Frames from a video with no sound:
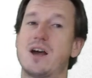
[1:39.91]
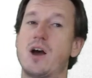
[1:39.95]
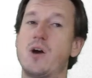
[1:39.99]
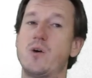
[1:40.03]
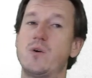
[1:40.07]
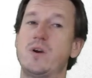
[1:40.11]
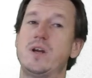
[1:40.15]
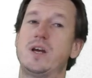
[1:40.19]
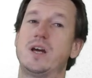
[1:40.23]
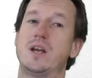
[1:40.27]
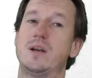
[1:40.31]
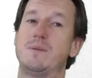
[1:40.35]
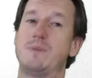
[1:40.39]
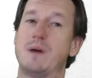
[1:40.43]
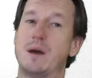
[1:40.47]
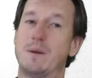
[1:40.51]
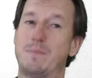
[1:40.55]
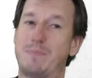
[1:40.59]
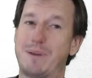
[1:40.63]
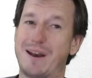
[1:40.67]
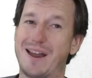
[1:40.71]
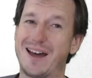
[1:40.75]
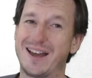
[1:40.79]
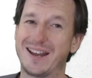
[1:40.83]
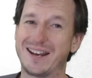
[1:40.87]
only going to be
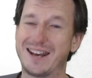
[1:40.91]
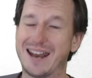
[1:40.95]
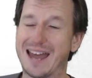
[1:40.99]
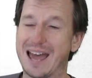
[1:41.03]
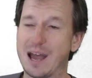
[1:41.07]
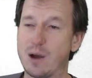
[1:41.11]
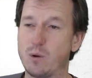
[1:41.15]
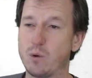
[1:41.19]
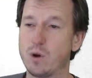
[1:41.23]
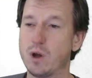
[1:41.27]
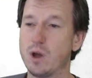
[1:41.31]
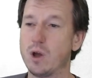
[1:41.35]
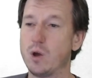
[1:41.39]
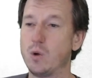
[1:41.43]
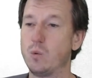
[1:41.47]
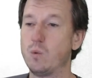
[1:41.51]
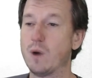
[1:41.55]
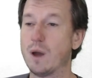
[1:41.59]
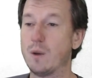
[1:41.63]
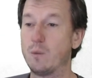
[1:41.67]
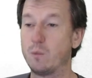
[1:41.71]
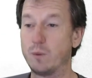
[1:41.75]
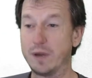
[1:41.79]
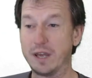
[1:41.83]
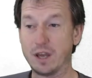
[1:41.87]
applied now
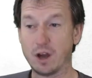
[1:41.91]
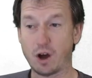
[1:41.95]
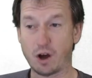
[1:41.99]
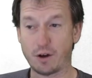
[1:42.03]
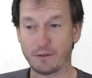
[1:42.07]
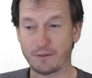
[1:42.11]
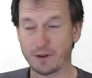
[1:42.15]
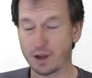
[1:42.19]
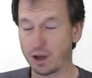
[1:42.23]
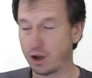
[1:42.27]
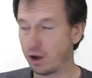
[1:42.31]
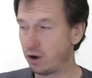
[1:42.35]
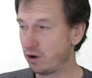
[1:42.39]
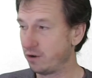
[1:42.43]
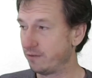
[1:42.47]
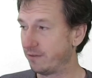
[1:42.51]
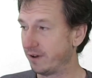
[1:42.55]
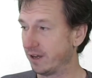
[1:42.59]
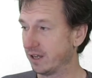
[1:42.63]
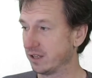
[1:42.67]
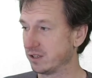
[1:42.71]
when we hover over.